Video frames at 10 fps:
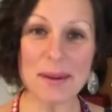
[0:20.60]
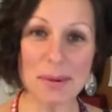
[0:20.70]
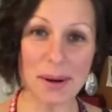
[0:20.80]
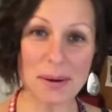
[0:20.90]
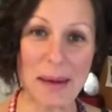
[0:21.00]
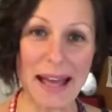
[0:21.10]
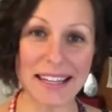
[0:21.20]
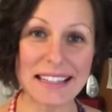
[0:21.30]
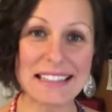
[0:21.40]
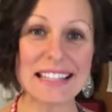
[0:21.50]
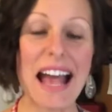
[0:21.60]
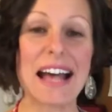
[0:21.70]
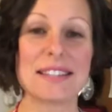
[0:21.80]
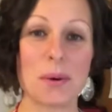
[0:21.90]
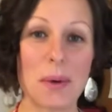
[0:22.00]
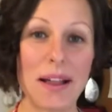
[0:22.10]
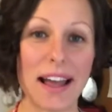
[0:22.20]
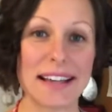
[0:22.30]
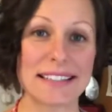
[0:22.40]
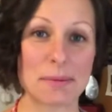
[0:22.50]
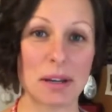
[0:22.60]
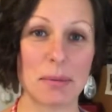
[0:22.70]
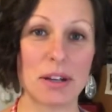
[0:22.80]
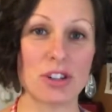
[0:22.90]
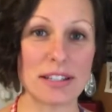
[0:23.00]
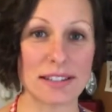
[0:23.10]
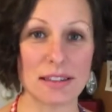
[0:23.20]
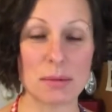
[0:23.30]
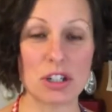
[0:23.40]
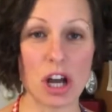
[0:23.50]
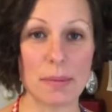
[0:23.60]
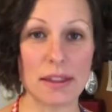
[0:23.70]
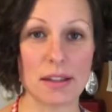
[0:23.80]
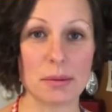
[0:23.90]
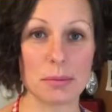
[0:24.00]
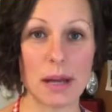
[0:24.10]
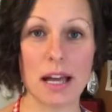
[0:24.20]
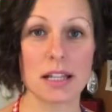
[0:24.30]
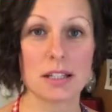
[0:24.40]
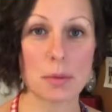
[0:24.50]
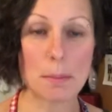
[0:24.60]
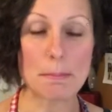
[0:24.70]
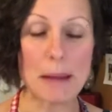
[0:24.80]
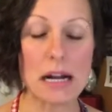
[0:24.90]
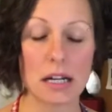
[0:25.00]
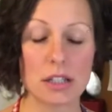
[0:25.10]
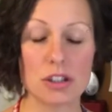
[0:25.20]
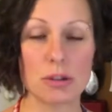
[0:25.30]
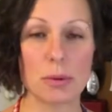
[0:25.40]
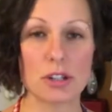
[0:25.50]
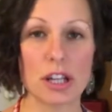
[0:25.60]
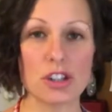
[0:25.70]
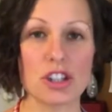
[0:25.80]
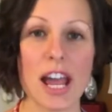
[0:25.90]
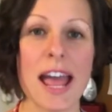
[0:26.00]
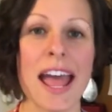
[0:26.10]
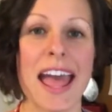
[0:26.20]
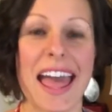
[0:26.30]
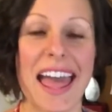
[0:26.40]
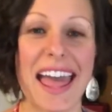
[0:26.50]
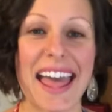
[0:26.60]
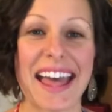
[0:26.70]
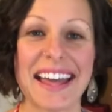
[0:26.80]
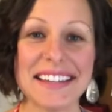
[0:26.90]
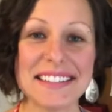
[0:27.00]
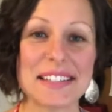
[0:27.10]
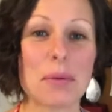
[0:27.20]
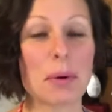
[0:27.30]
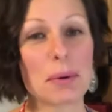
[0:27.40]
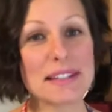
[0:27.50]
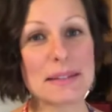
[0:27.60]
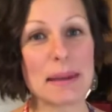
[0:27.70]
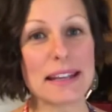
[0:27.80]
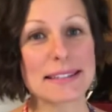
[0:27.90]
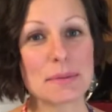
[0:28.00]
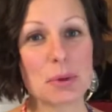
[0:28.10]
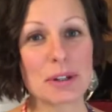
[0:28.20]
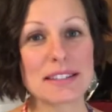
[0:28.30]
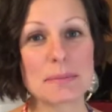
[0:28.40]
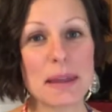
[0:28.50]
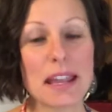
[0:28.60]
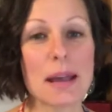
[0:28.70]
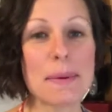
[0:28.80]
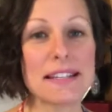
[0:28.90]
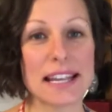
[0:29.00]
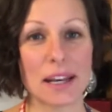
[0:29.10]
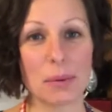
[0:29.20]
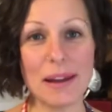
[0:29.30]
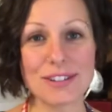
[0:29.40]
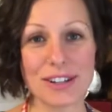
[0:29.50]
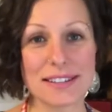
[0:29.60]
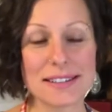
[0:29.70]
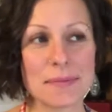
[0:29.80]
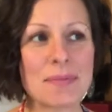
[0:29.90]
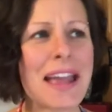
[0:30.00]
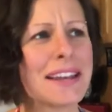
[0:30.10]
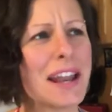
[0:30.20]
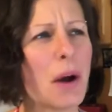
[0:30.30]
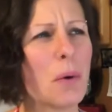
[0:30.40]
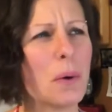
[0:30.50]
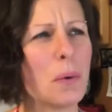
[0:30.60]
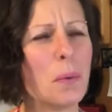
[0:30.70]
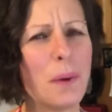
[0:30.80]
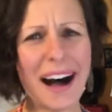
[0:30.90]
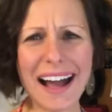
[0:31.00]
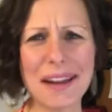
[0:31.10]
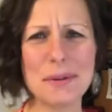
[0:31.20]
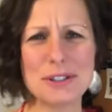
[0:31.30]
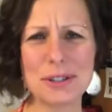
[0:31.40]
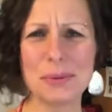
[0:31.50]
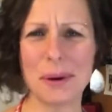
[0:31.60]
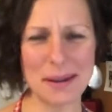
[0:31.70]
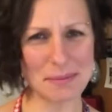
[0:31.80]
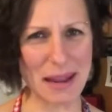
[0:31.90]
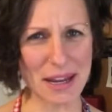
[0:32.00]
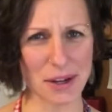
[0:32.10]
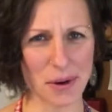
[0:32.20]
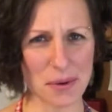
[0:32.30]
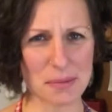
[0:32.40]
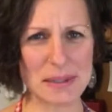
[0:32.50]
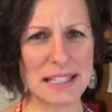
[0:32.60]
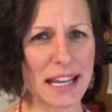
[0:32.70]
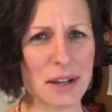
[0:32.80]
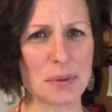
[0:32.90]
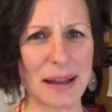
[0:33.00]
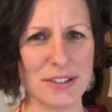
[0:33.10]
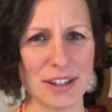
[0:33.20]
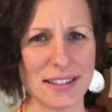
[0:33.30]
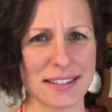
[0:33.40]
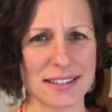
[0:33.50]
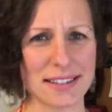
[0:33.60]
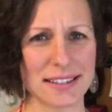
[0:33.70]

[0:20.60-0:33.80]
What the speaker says: burger patties as well as I'm going to be dressing them and topping them. Super delish. And we're going to make some crispy potato wedges. Now, why would you want to make your own potato wedges?